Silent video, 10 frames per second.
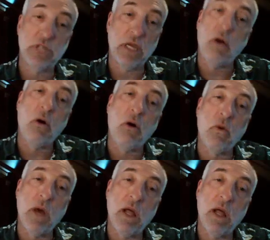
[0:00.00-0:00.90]
Would you say,
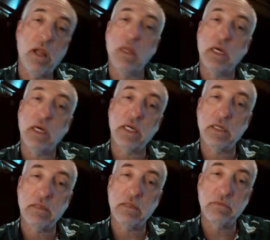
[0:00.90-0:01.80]
oh,
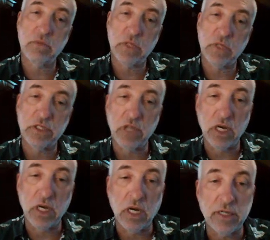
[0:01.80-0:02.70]
well,
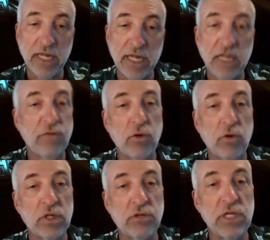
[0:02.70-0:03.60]
it's
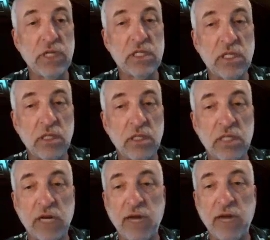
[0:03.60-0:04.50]
184
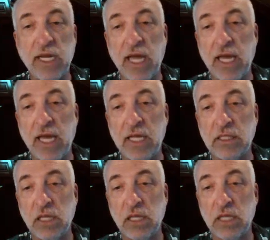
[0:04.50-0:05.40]
degrees centigrade
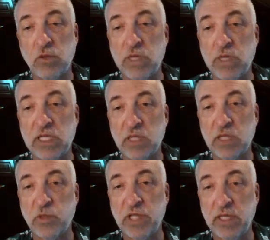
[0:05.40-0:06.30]
and it's
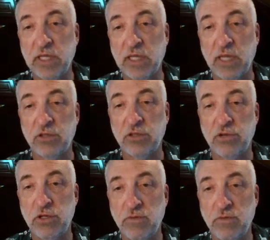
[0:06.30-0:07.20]
26%
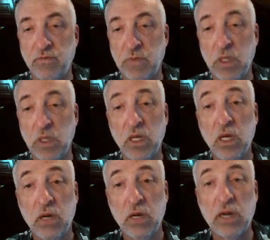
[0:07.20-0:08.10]
concentration?
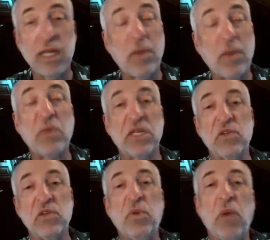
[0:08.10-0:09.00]
Right? That
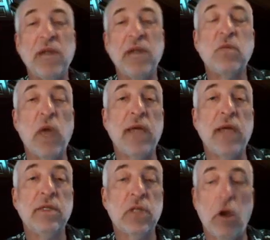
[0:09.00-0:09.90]
might be a simple-minded
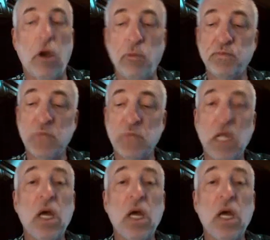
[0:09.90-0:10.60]
way to go.